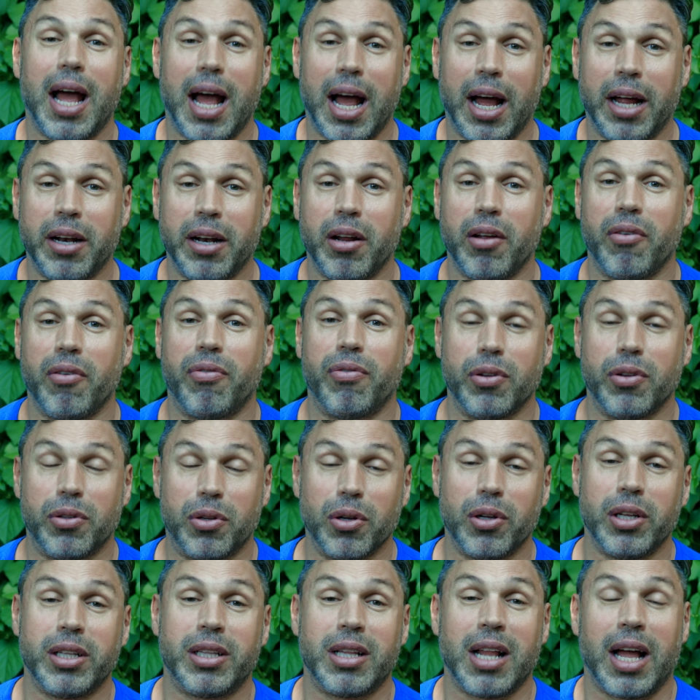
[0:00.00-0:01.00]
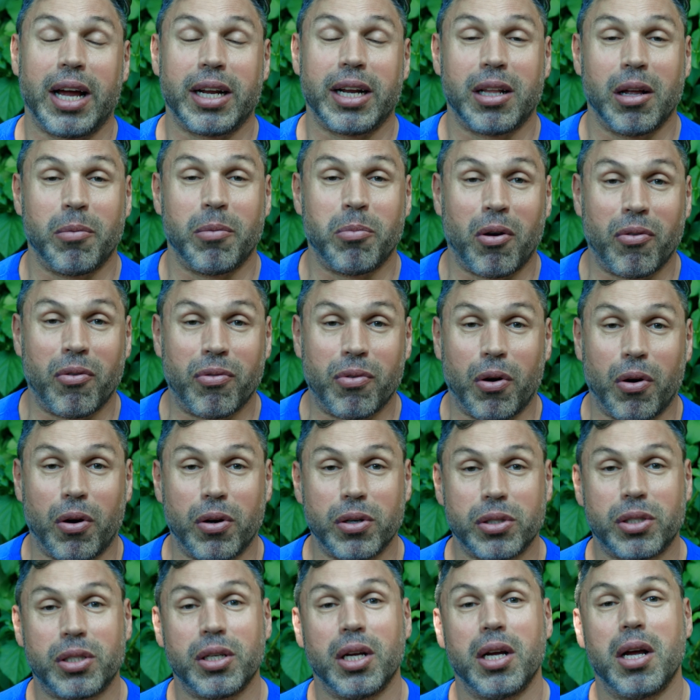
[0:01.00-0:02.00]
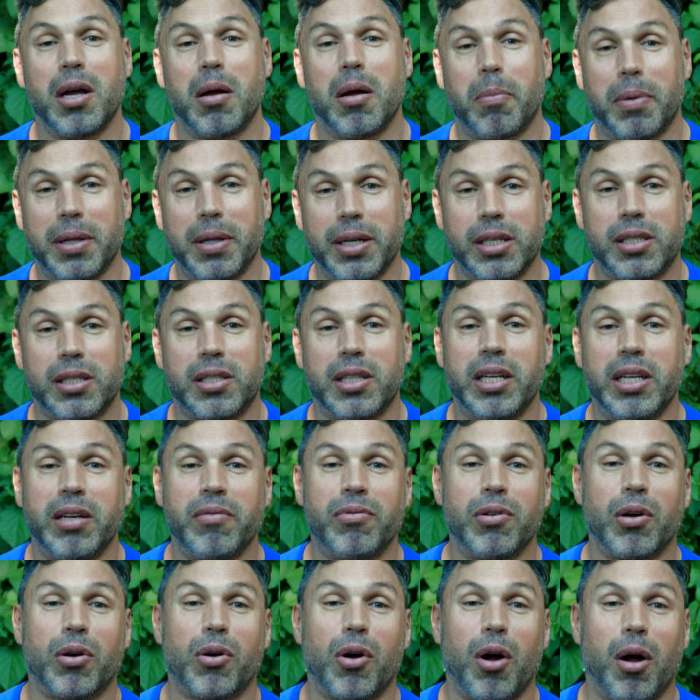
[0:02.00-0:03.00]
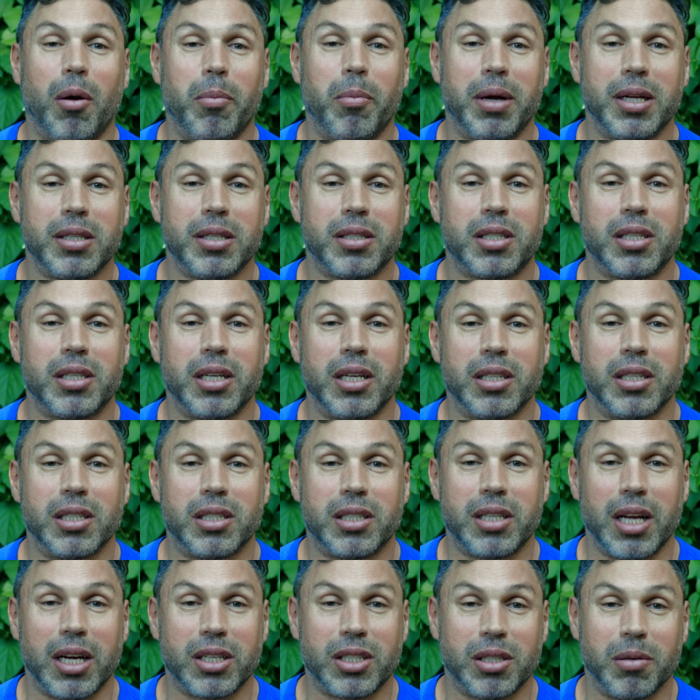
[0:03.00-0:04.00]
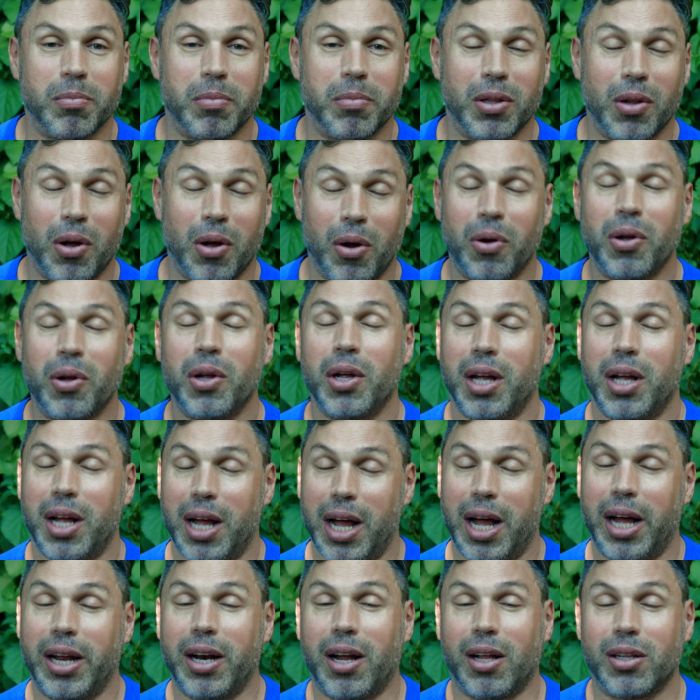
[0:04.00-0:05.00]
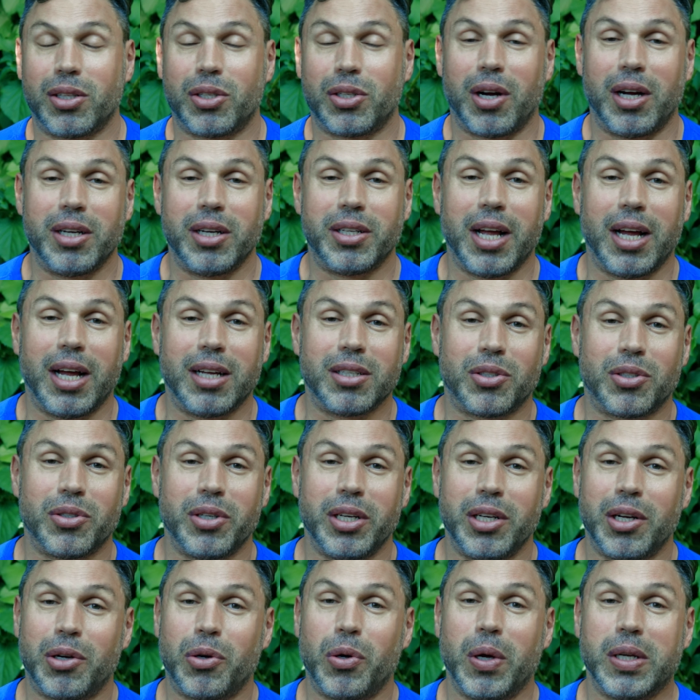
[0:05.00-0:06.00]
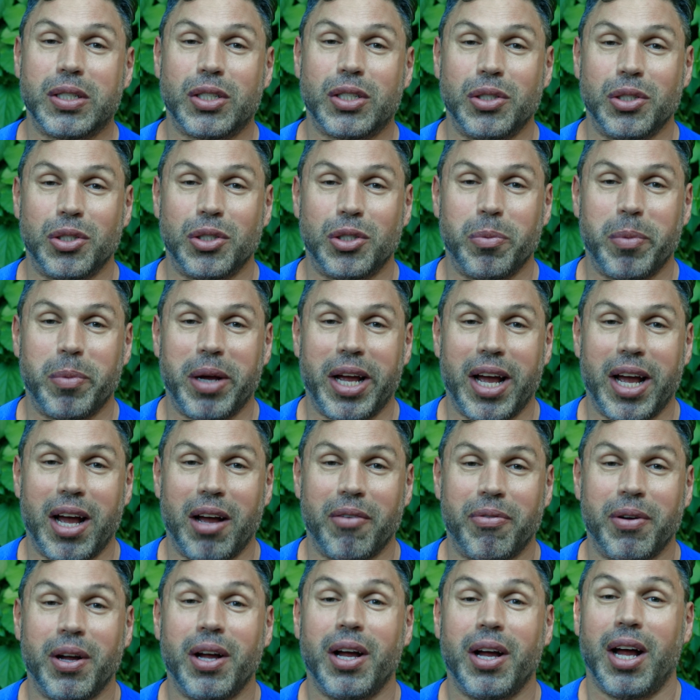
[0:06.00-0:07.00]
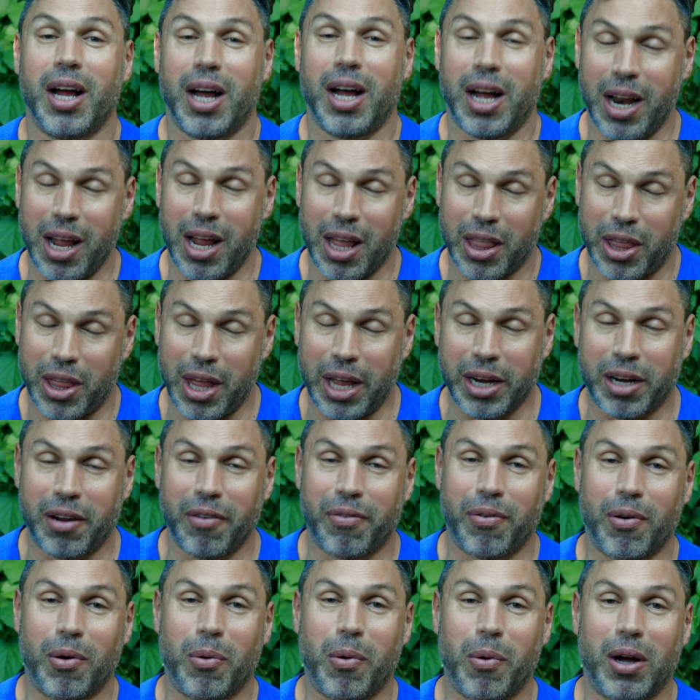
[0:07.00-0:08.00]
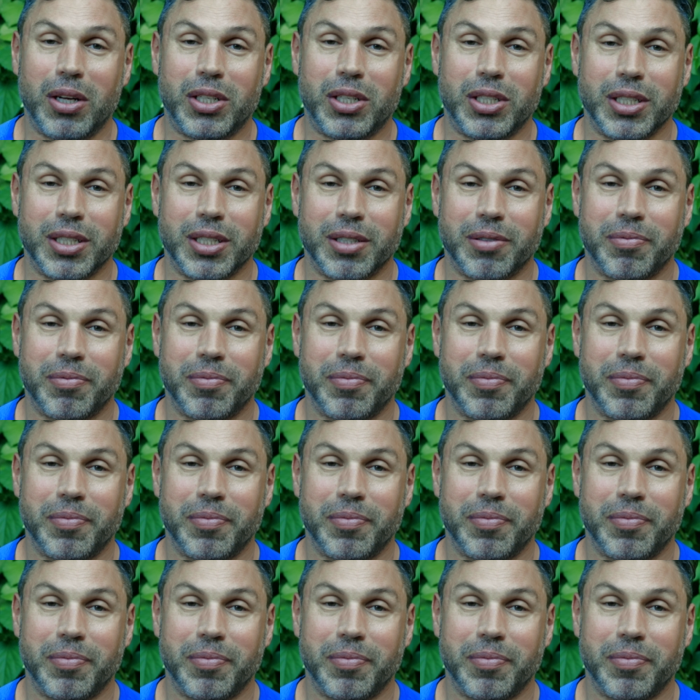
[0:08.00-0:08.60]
and if you do like them, of course, please leave your comments in the section below, and I'll try to answer any questions you may have. And I thank you for watching.